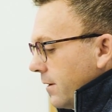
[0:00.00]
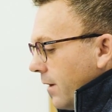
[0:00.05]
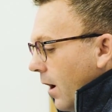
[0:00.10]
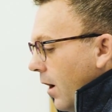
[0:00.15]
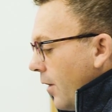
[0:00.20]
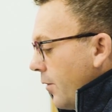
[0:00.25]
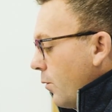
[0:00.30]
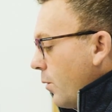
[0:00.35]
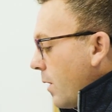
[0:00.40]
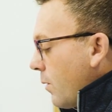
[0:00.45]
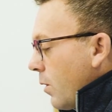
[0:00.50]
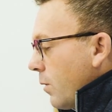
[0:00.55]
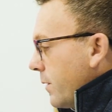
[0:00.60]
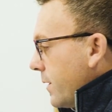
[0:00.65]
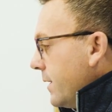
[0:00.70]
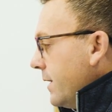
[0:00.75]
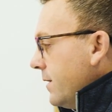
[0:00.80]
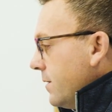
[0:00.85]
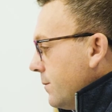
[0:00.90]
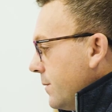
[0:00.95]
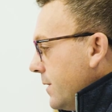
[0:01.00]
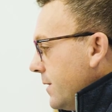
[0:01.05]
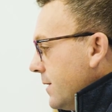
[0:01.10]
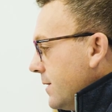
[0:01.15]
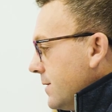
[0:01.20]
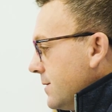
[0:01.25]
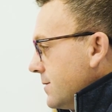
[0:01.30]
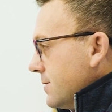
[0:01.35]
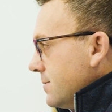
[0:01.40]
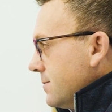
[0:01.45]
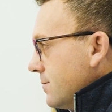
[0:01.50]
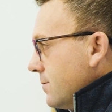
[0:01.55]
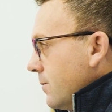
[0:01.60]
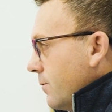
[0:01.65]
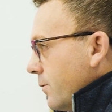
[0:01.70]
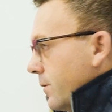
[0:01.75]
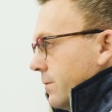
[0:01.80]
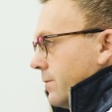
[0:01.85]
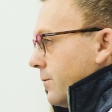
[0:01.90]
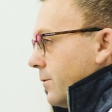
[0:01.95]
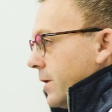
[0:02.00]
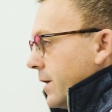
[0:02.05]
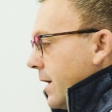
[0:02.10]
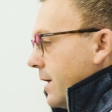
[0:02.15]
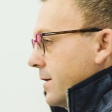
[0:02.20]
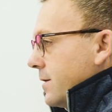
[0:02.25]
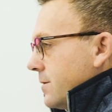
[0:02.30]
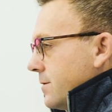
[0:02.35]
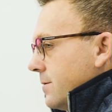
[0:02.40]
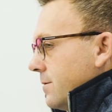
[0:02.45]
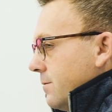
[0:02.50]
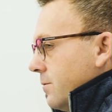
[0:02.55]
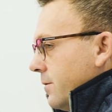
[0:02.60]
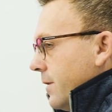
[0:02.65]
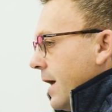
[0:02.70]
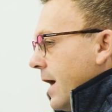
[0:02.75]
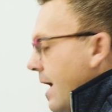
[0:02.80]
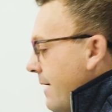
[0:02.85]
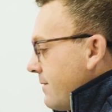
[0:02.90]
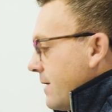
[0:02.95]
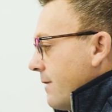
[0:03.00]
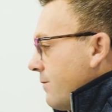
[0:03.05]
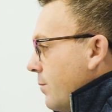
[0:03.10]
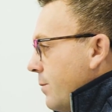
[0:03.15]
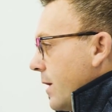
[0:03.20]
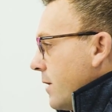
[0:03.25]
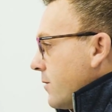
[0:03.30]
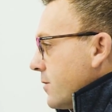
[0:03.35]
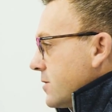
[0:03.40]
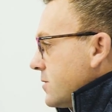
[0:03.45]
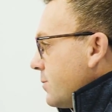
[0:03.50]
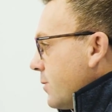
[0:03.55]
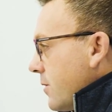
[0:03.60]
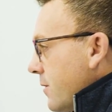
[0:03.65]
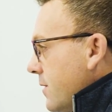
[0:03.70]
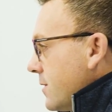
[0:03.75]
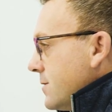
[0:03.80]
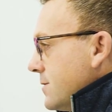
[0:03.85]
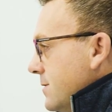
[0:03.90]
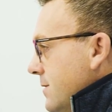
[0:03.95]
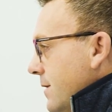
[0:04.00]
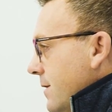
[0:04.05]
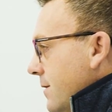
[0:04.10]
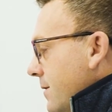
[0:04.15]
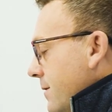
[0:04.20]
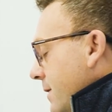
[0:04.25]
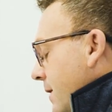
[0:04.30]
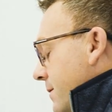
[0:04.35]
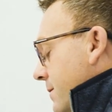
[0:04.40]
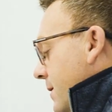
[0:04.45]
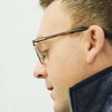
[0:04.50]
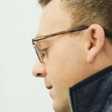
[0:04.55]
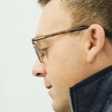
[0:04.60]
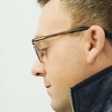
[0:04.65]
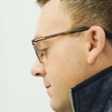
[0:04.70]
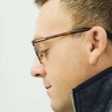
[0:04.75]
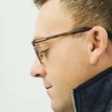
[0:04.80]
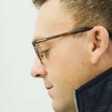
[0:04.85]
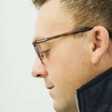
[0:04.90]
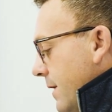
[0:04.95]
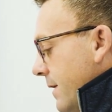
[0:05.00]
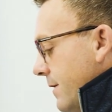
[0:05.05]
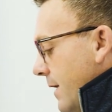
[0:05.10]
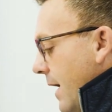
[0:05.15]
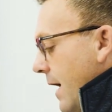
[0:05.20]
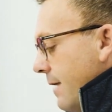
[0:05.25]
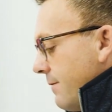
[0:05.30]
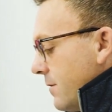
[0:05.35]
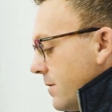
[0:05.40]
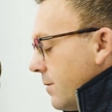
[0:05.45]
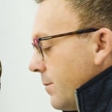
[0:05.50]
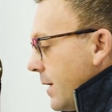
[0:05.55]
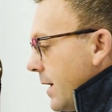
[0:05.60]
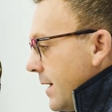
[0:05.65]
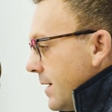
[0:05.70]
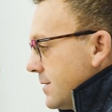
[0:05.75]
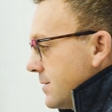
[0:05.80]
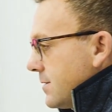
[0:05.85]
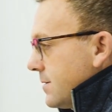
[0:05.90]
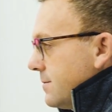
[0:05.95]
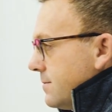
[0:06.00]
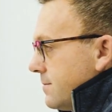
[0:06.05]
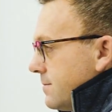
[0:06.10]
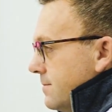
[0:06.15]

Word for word: all the way where we need to be is we, we got to, they have to have a better experience mm. than, than, than they have in the past.